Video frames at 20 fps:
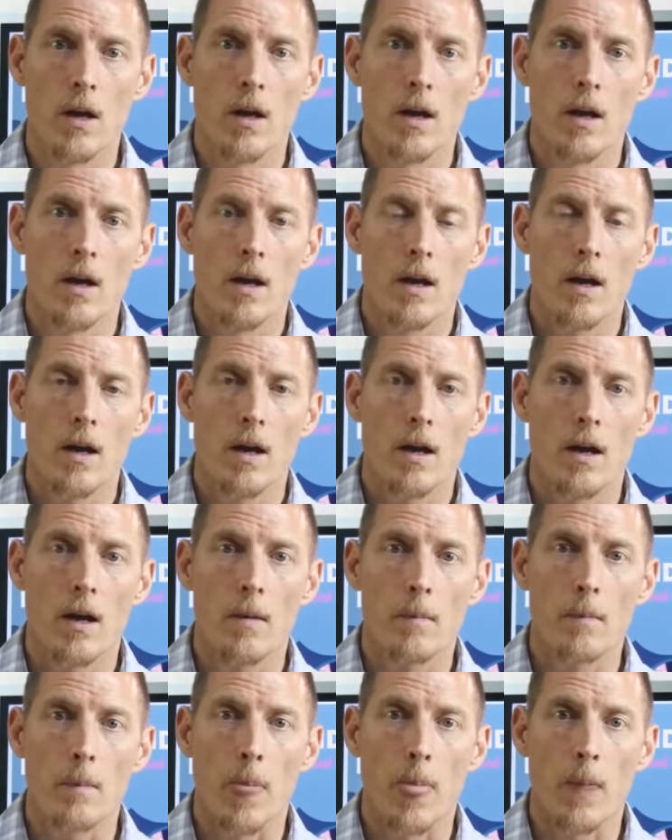
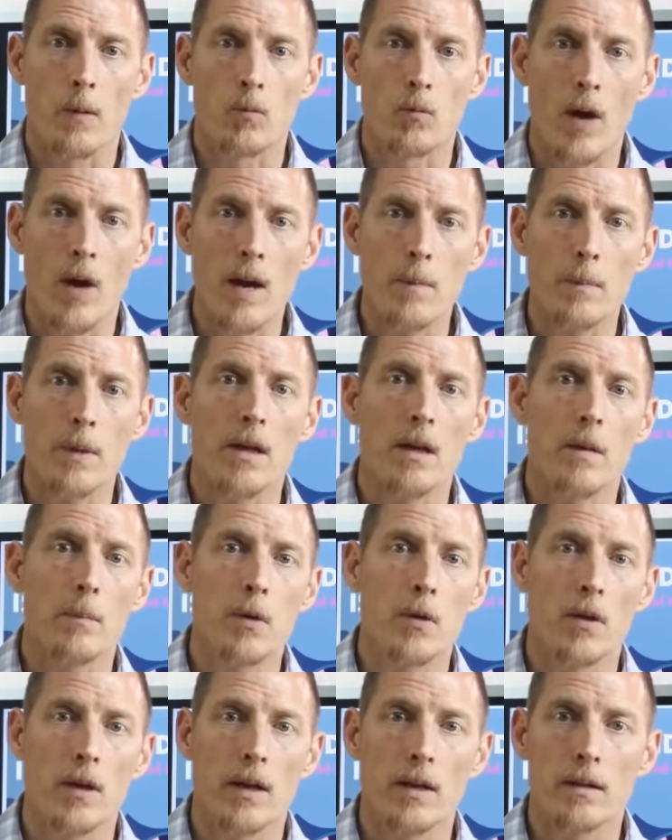um, ramping up your
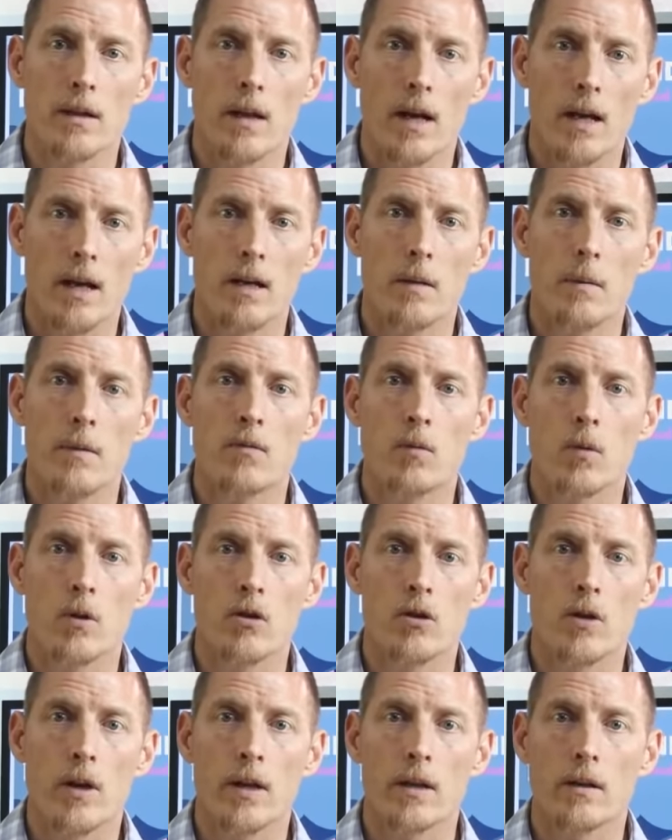anxiety before you try
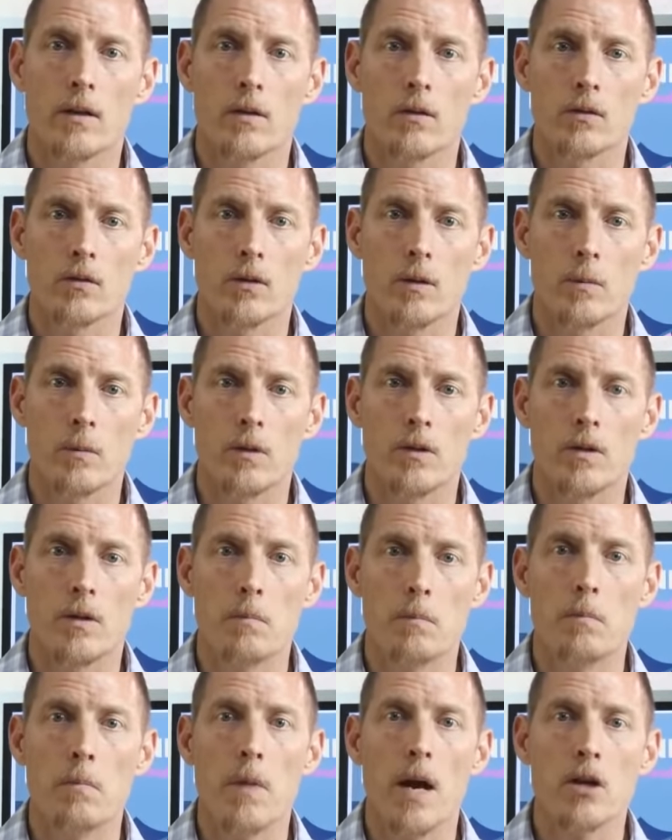to go to sleep to then
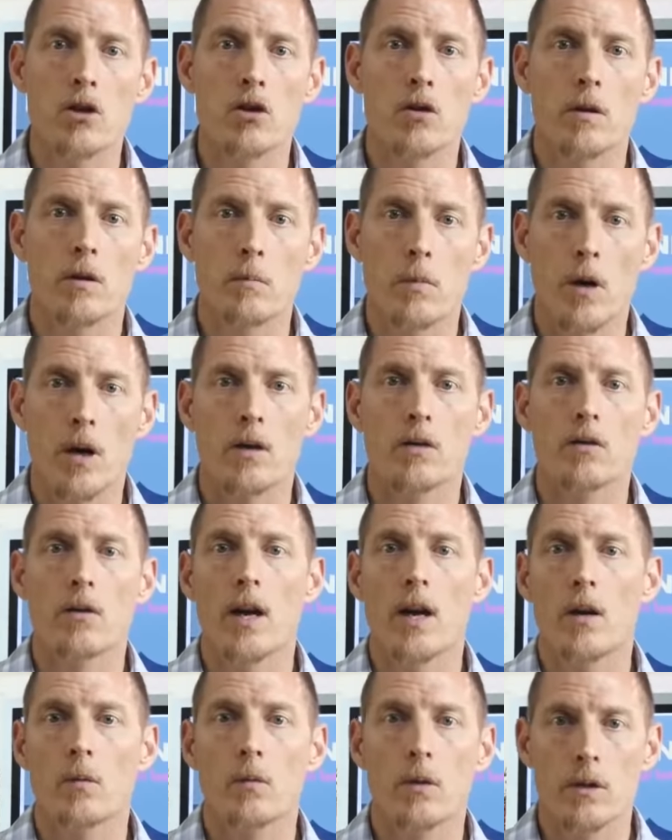measure and monitor how
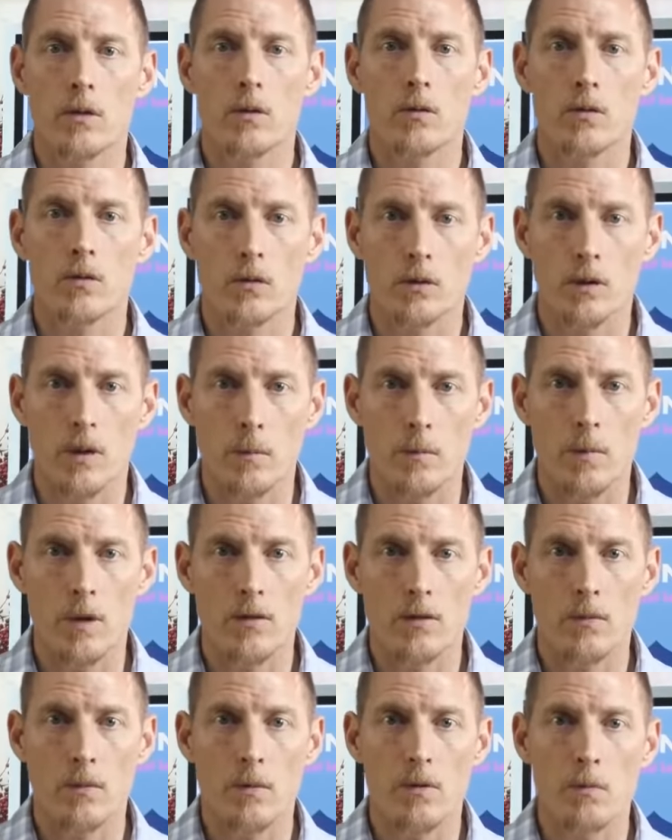well you sleep. It's,
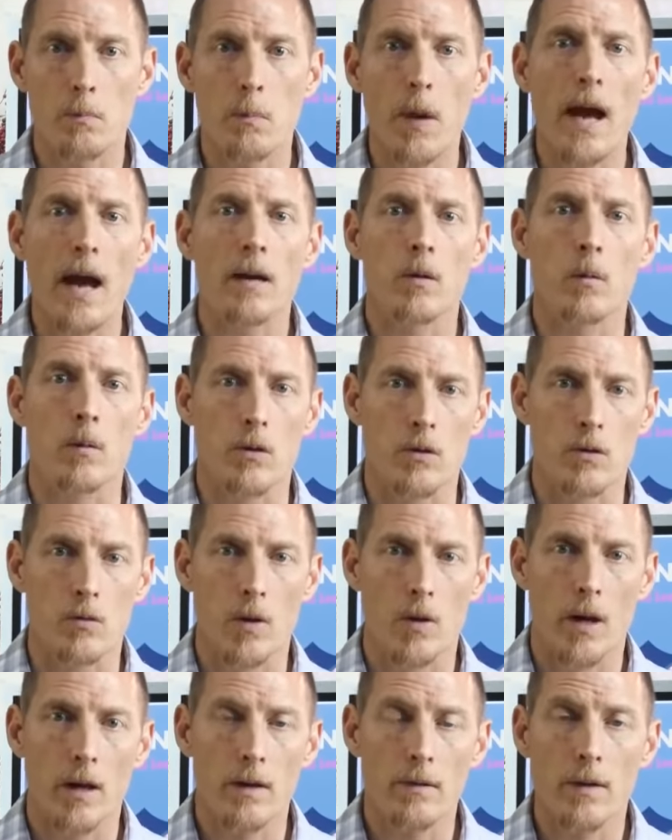it's backwards,
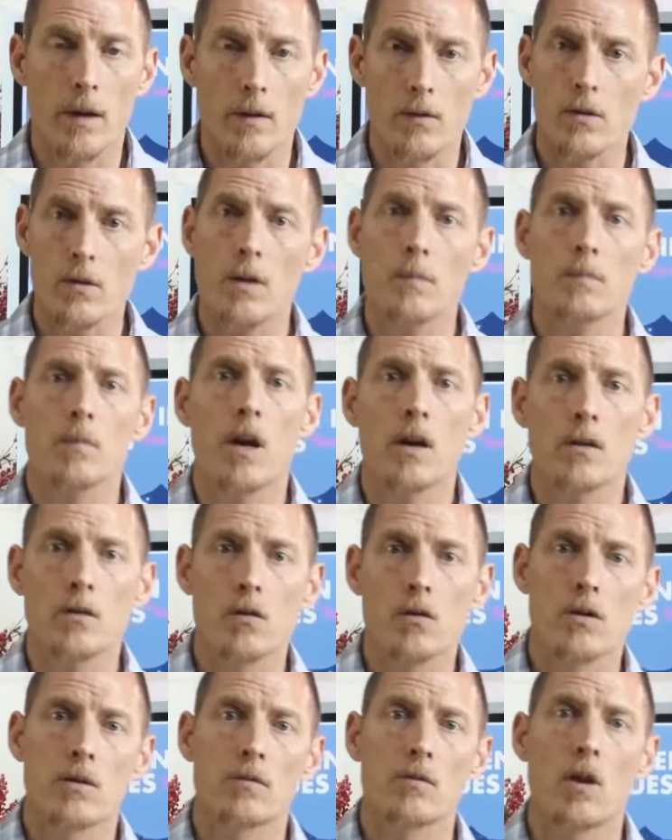right? Now, some doctors
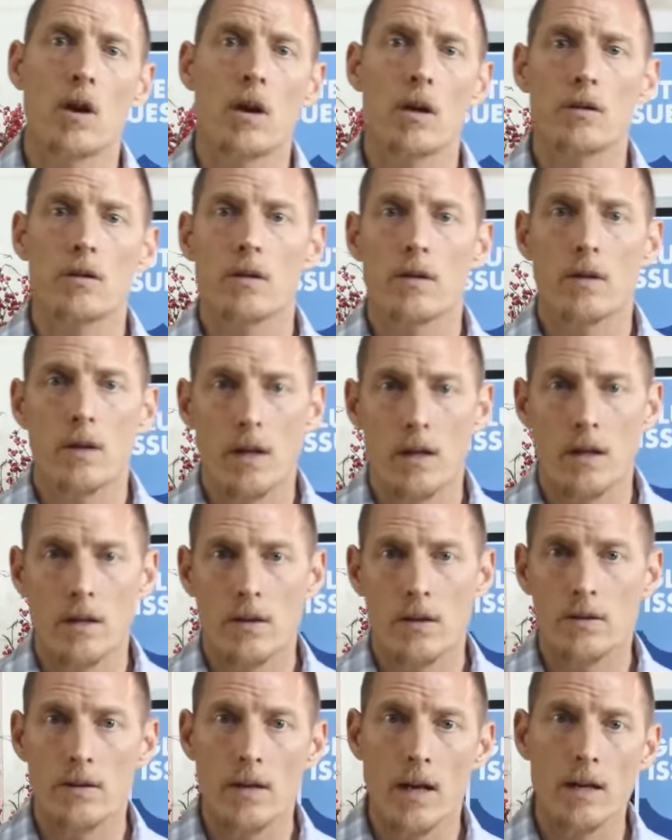have gone to the kind of the
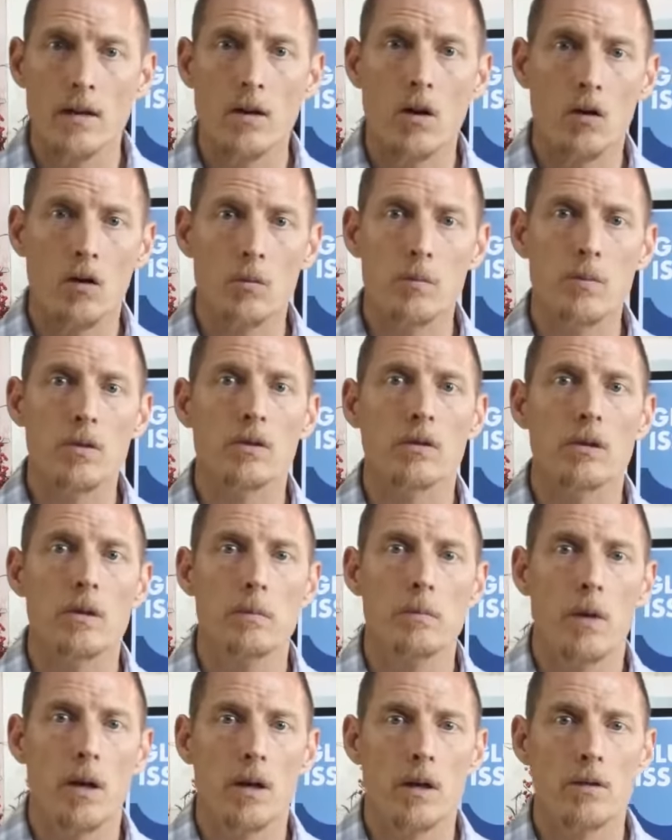take home sleep
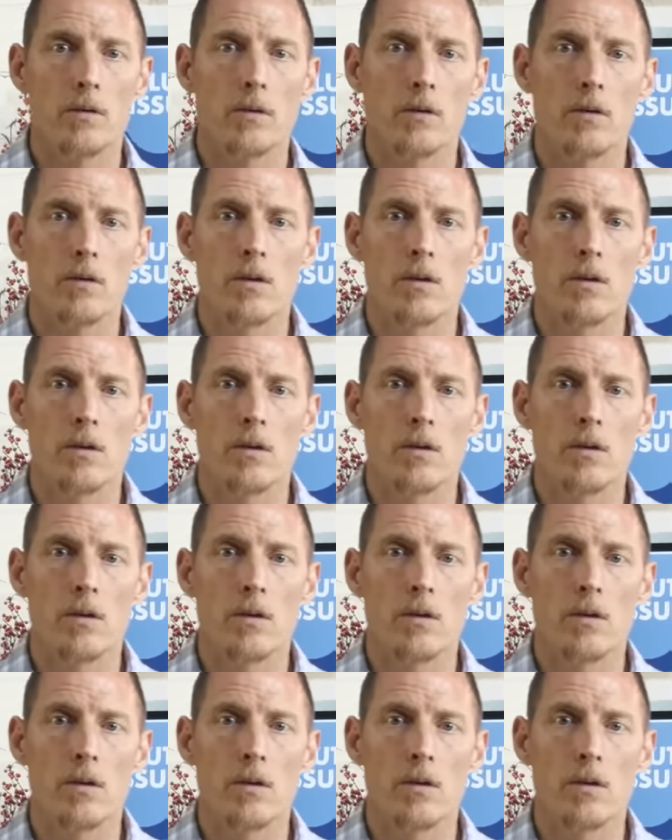monitors,